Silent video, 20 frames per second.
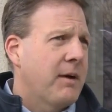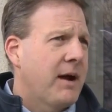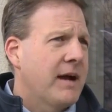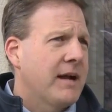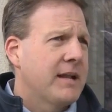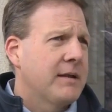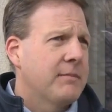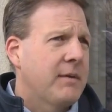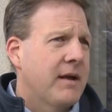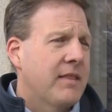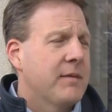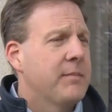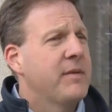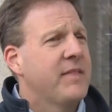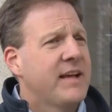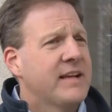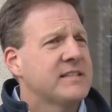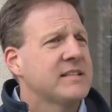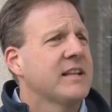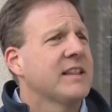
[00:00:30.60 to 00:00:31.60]
abiding by them,
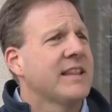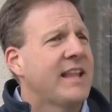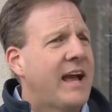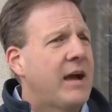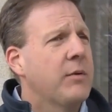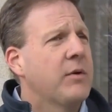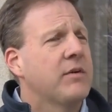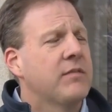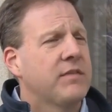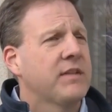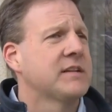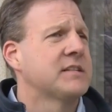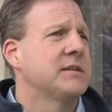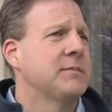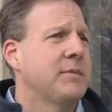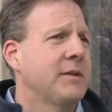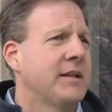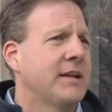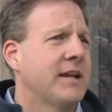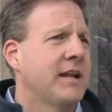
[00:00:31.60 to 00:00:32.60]
and that's allowing
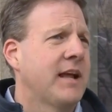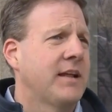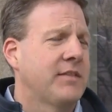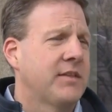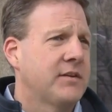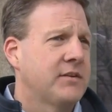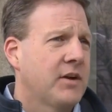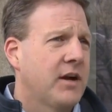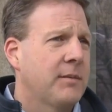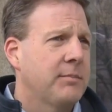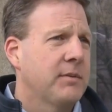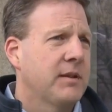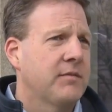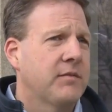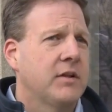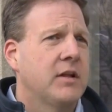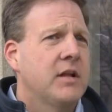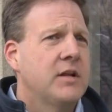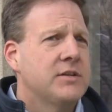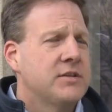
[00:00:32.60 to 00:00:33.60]
flexibility at the top
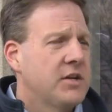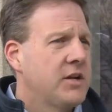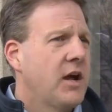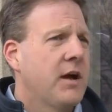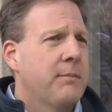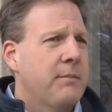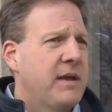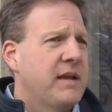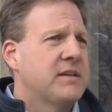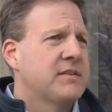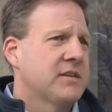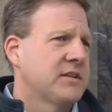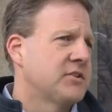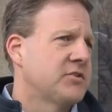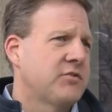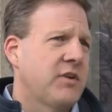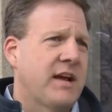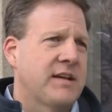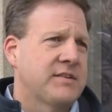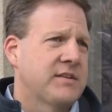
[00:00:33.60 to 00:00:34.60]
level to not make
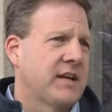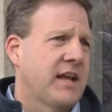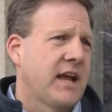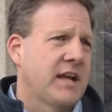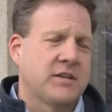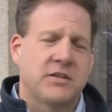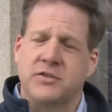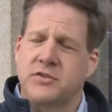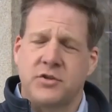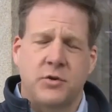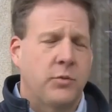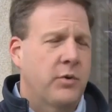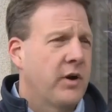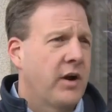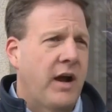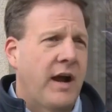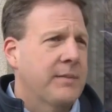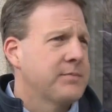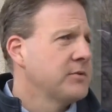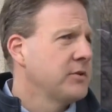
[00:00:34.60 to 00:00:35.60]
such drastic action. So
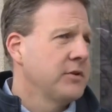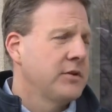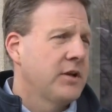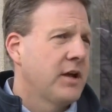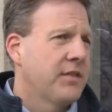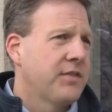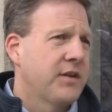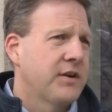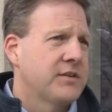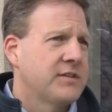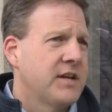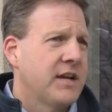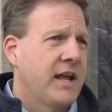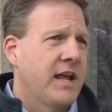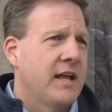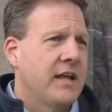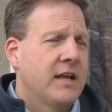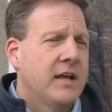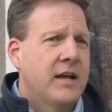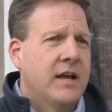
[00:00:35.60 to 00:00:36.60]
we are absolutely not there
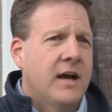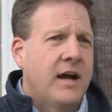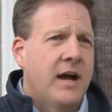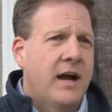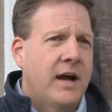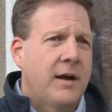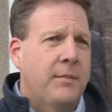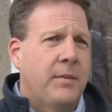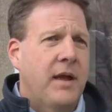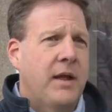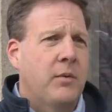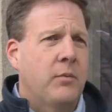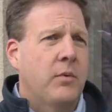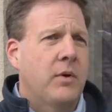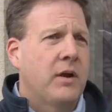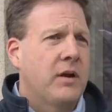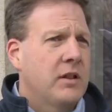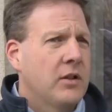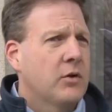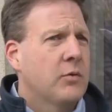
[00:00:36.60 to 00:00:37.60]
today,
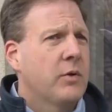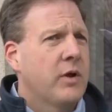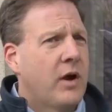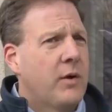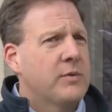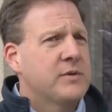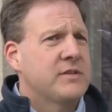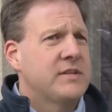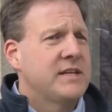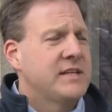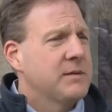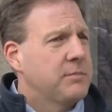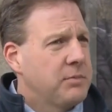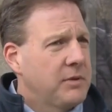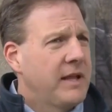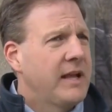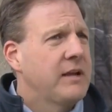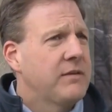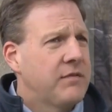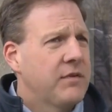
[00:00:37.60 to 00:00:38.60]
and look, we always need to
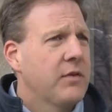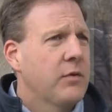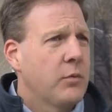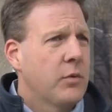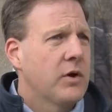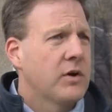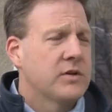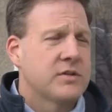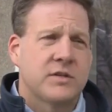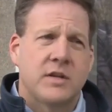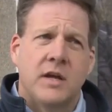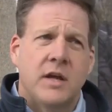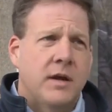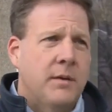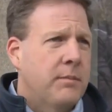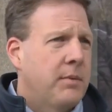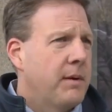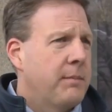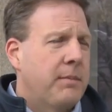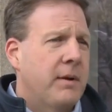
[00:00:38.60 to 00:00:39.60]
plan for the worst,
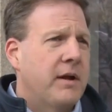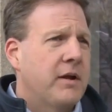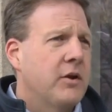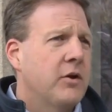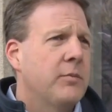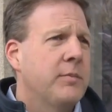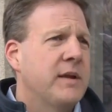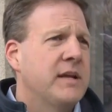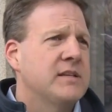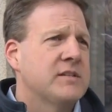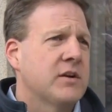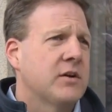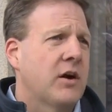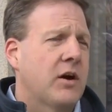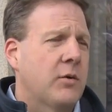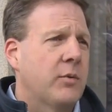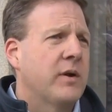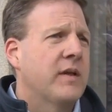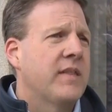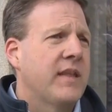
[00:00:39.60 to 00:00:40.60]
but by no means
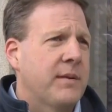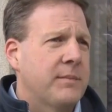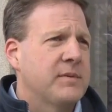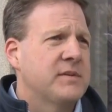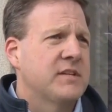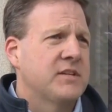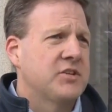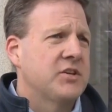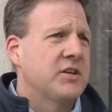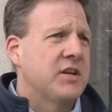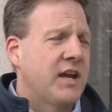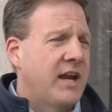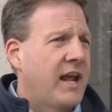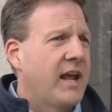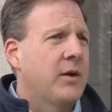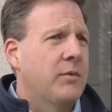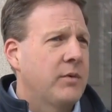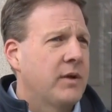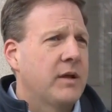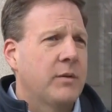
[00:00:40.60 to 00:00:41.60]
are we in that position
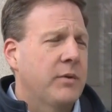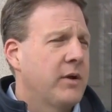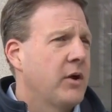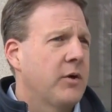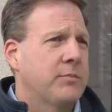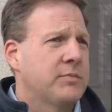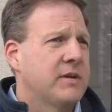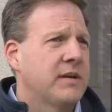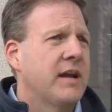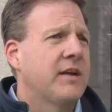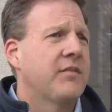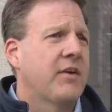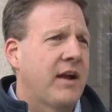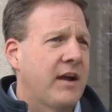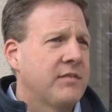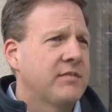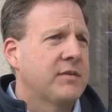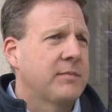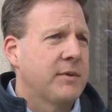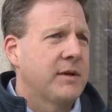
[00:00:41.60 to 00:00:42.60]
today, and we hope to never
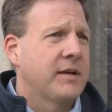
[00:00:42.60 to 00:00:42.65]
have